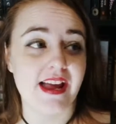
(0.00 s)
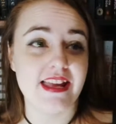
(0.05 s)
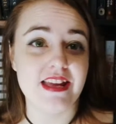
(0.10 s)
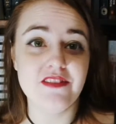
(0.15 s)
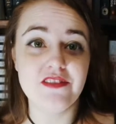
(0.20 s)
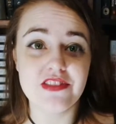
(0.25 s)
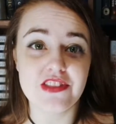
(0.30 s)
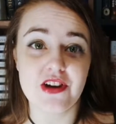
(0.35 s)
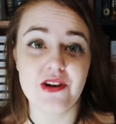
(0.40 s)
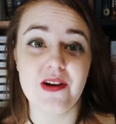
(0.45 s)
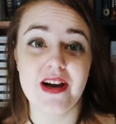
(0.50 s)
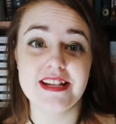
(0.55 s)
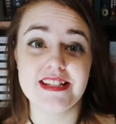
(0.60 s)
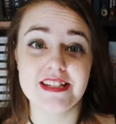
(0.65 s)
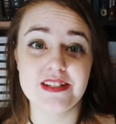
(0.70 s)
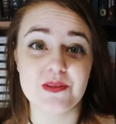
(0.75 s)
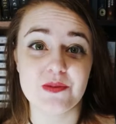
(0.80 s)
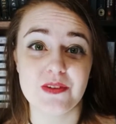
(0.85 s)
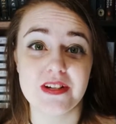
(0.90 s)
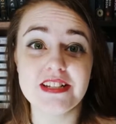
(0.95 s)
Even though I
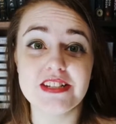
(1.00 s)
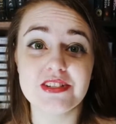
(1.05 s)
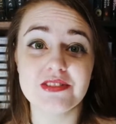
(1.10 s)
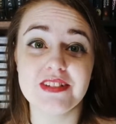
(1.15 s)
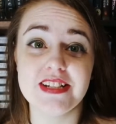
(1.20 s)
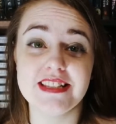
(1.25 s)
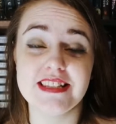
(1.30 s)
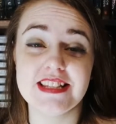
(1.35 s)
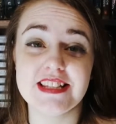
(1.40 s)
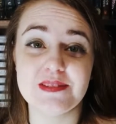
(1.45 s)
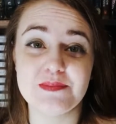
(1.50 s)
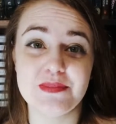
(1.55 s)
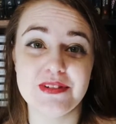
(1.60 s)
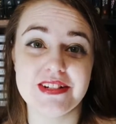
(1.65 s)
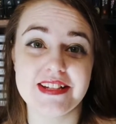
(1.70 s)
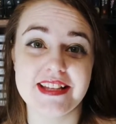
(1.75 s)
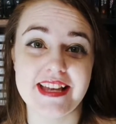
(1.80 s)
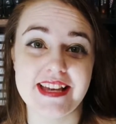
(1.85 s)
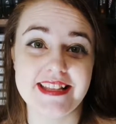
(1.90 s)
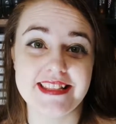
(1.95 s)
didn't want to read this
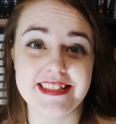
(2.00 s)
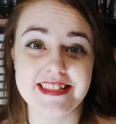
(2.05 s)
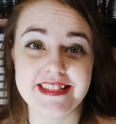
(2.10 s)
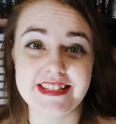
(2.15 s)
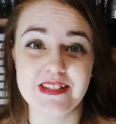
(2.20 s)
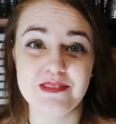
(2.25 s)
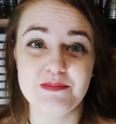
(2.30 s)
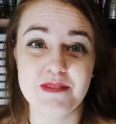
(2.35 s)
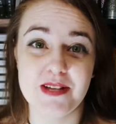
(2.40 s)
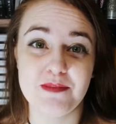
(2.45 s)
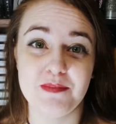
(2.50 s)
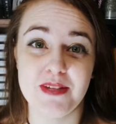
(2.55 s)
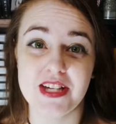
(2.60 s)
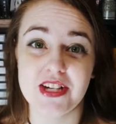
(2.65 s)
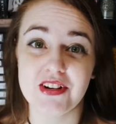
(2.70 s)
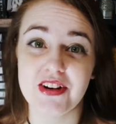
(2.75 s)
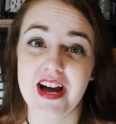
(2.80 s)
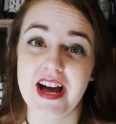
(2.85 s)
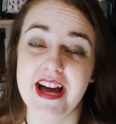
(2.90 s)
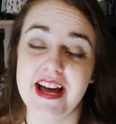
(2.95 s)
book, it still made me
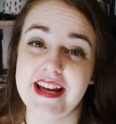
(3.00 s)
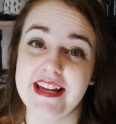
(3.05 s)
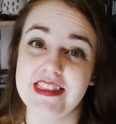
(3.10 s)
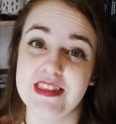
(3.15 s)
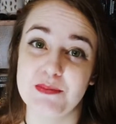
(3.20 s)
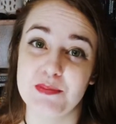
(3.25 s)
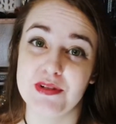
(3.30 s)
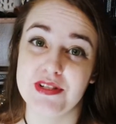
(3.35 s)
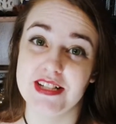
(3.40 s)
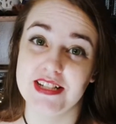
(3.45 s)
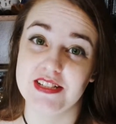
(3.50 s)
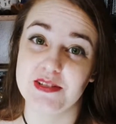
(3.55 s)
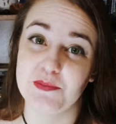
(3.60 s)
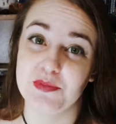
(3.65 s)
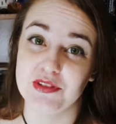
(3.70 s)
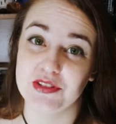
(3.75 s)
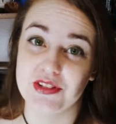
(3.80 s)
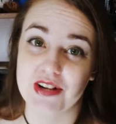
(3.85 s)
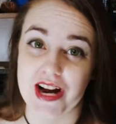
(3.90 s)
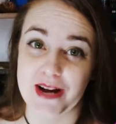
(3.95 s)
cry in the
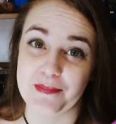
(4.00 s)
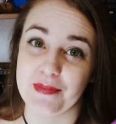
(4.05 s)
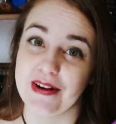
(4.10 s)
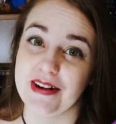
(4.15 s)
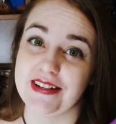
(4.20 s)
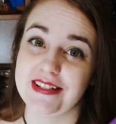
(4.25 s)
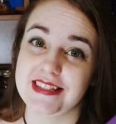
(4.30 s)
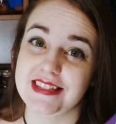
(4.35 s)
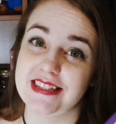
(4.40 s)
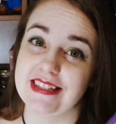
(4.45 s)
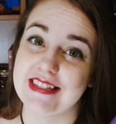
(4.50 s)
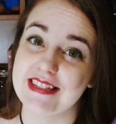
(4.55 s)
predictable cry parts,